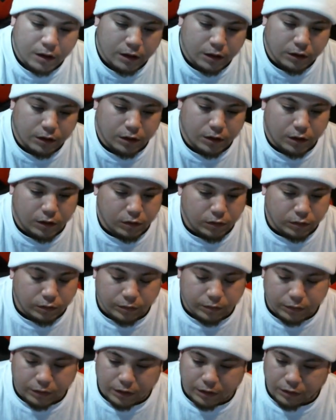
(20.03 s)

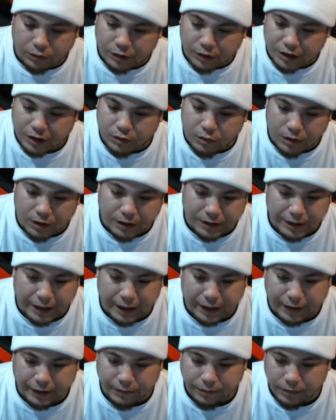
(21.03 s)
we just want to
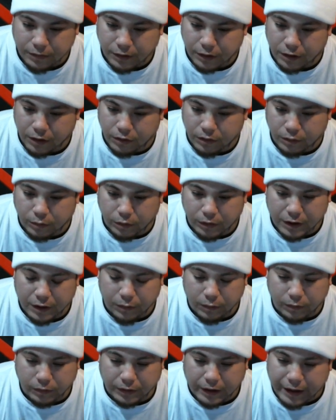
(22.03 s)
say,
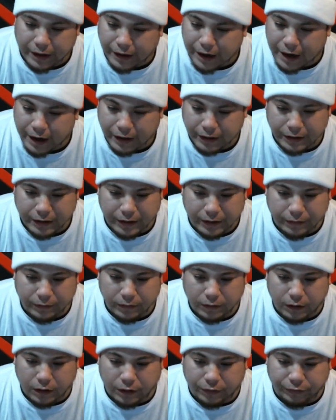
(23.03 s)
thank God that
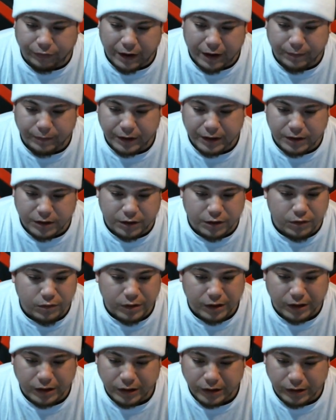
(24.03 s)
our families are
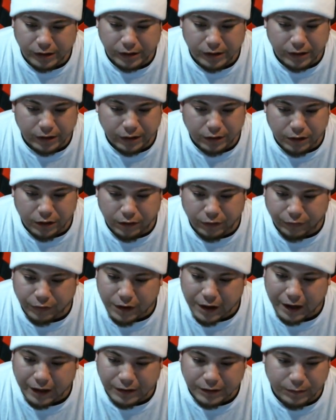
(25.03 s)
doing good. If
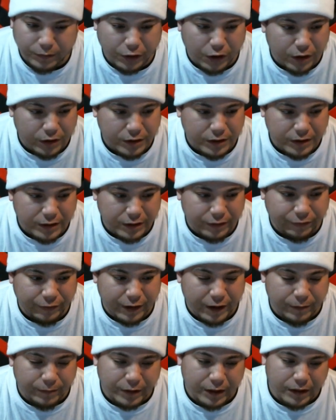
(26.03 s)
you had some losses in the
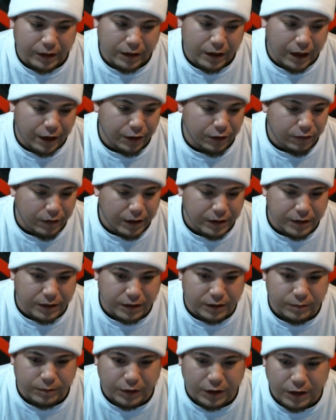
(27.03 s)
family, I know I
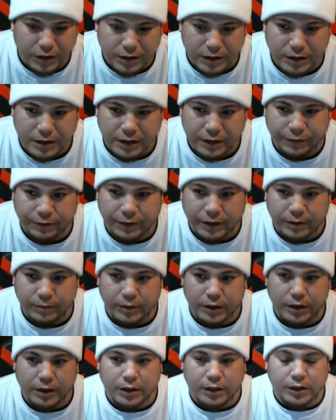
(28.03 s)
took some losses in the family.